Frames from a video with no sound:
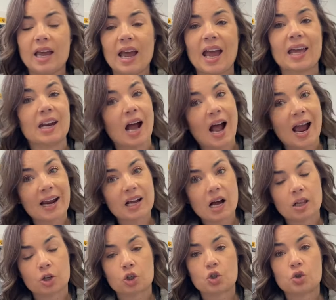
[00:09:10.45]
an
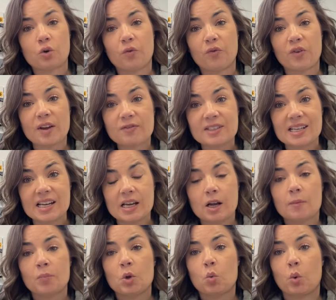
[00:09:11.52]
iColor 250,
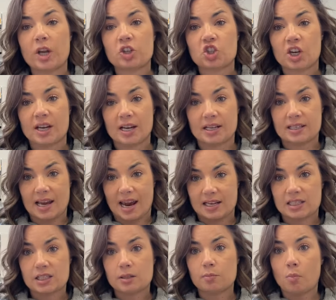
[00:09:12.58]
which is a
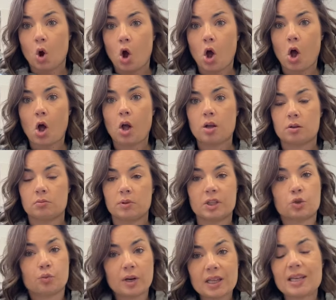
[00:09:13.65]
small,
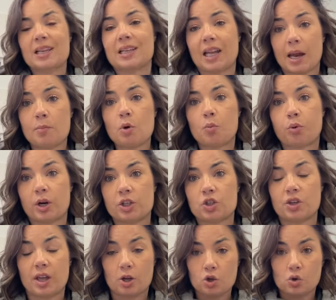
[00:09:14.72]
it's really a label printer
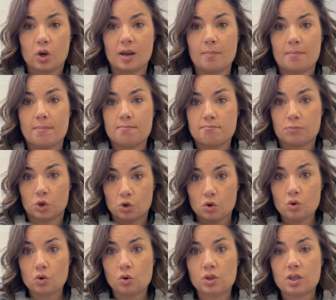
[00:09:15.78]
that you can
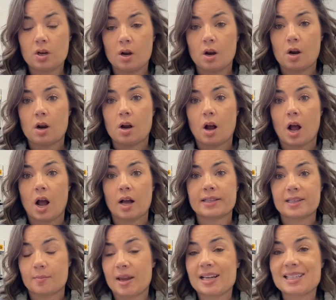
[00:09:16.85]
use
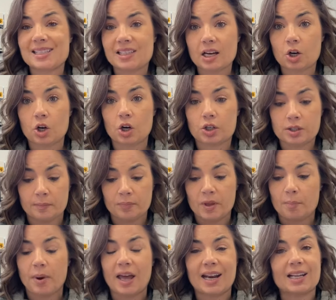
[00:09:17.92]
to make stickers,
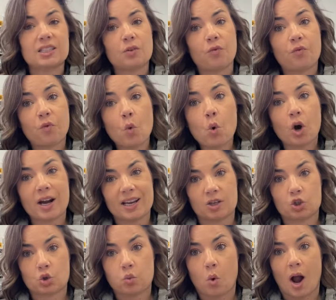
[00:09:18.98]
but it's
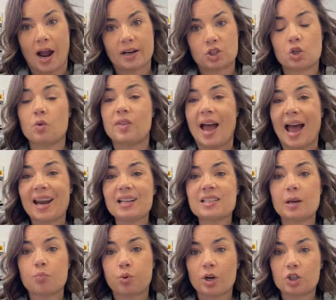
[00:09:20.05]
4-inch wide. So that is
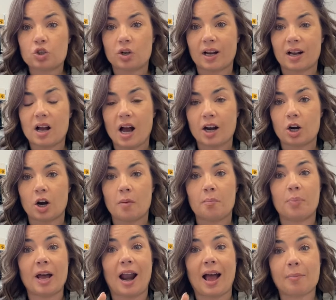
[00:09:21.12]
a printer and cutter,
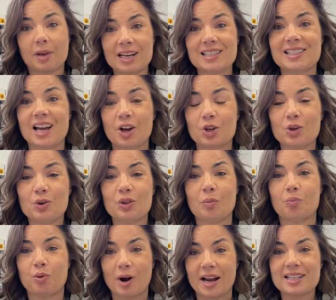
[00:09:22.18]
but I'm gonna tell you the
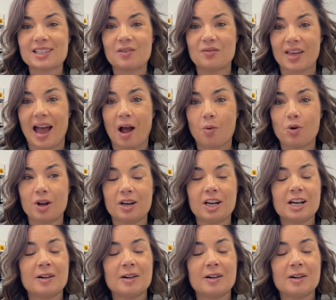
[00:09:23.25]
price of that one,